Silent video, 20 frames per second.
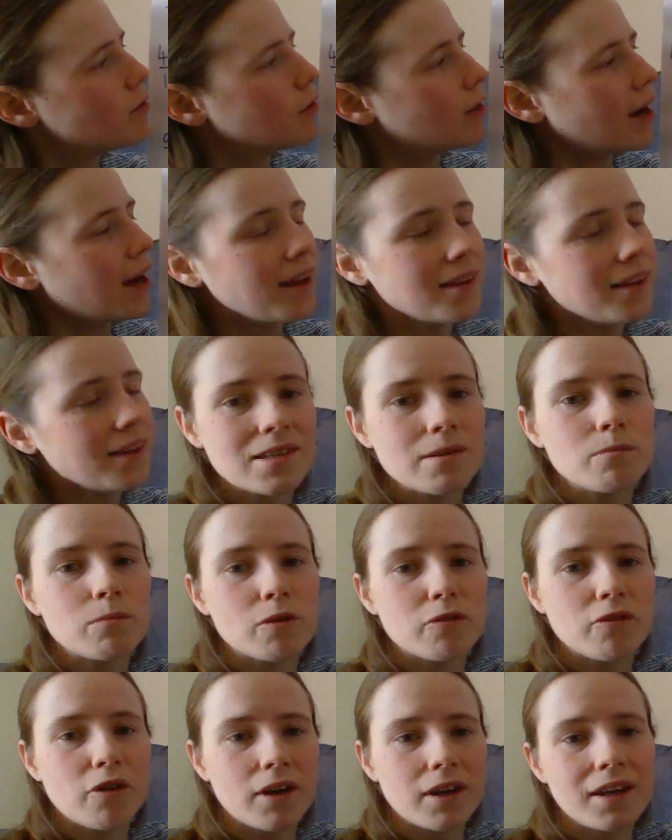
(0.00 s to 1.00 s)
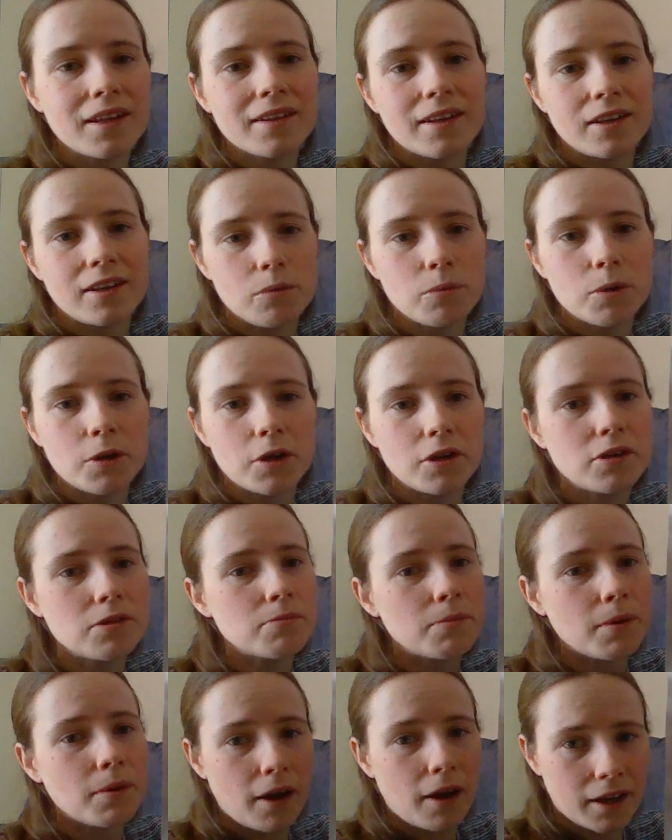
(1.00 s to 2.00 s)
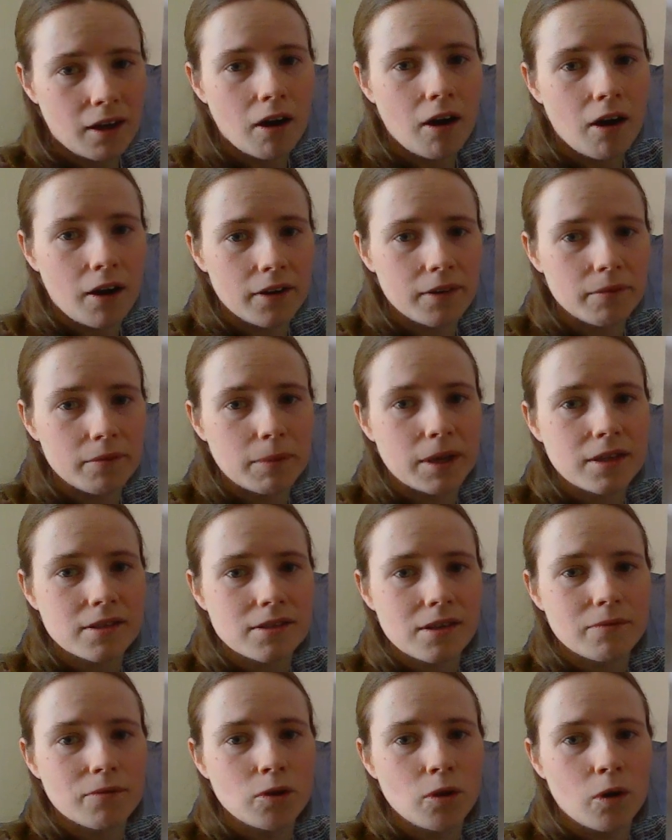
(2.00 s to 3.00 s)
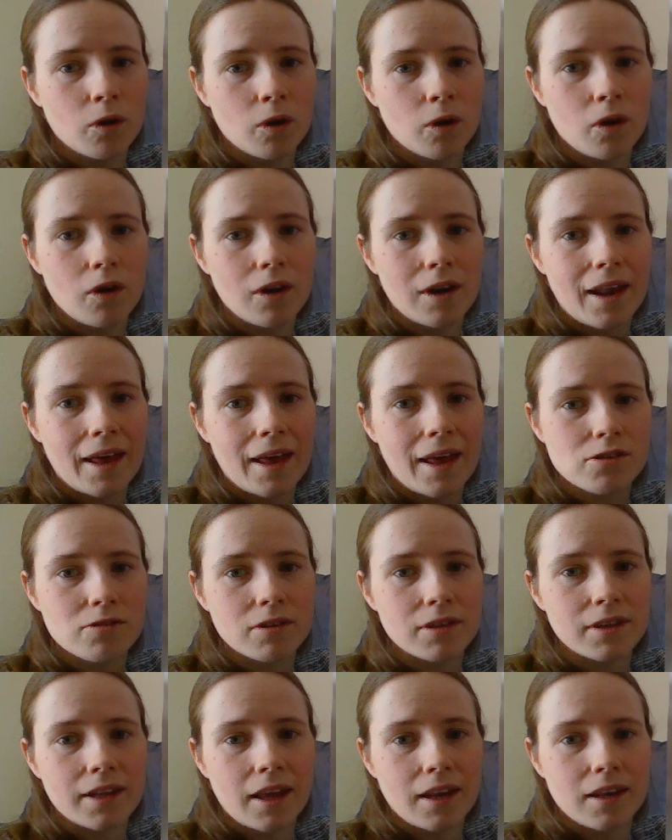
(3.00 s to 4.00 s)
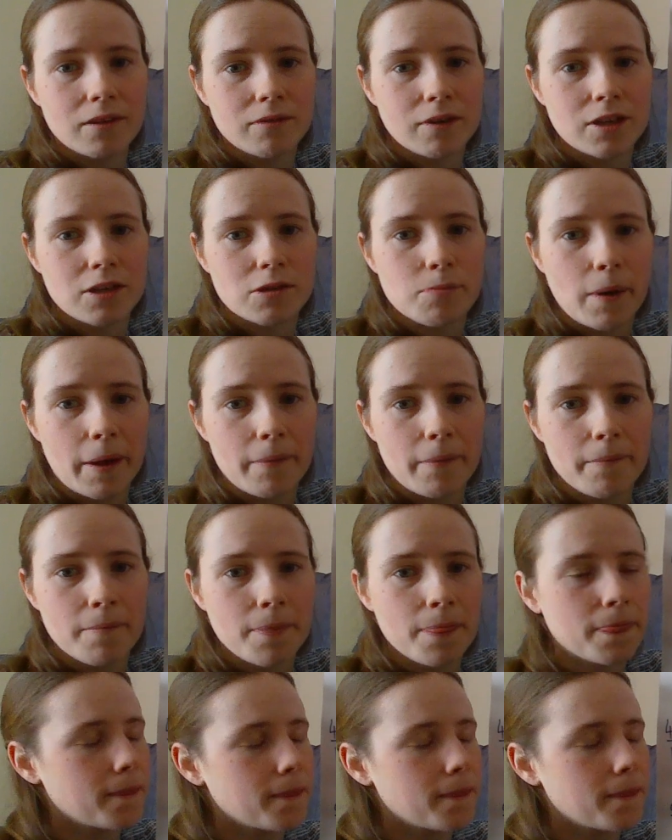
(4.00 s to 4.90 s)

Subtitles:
you can simplify it, then you would, but I can't because I've not got a letter at the end of each bit.